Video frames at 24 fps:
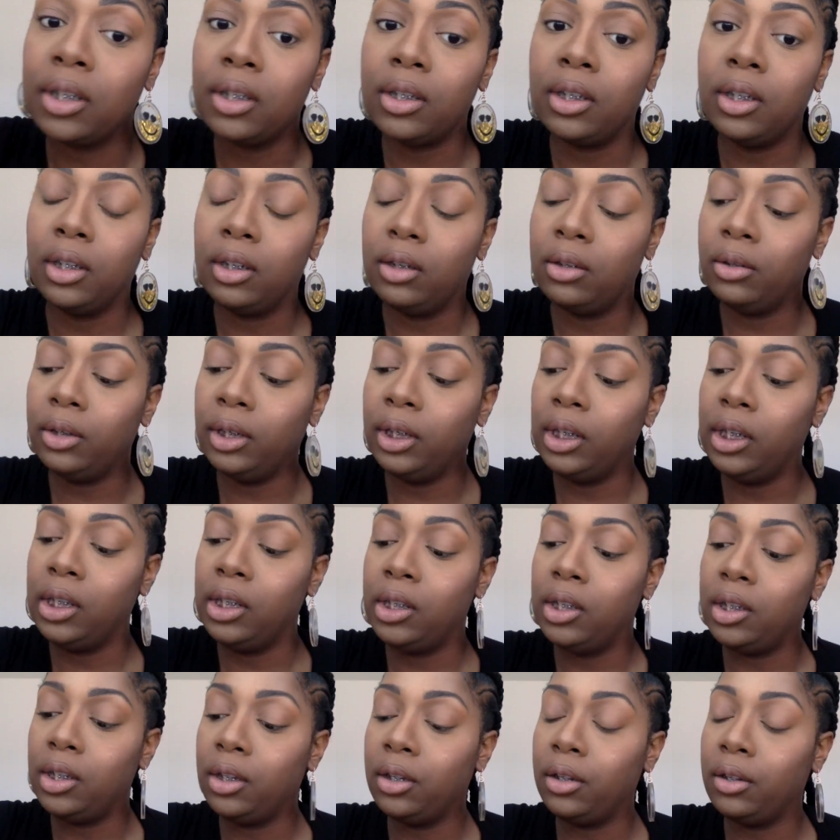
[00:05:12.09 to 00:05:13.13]
it's a little
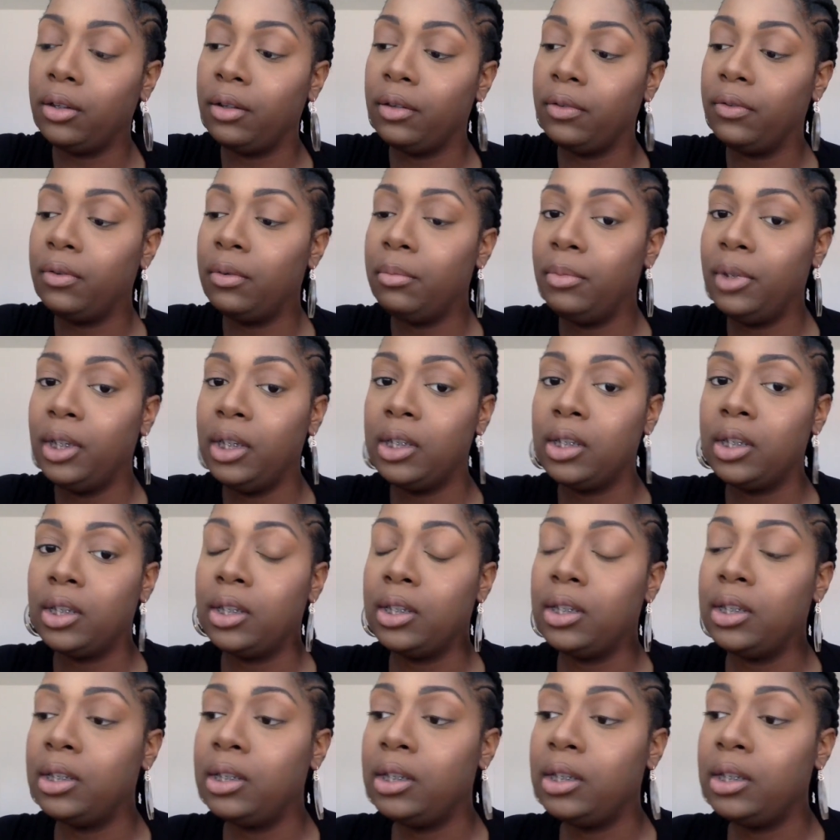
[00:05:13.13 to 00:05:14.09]
easier for me to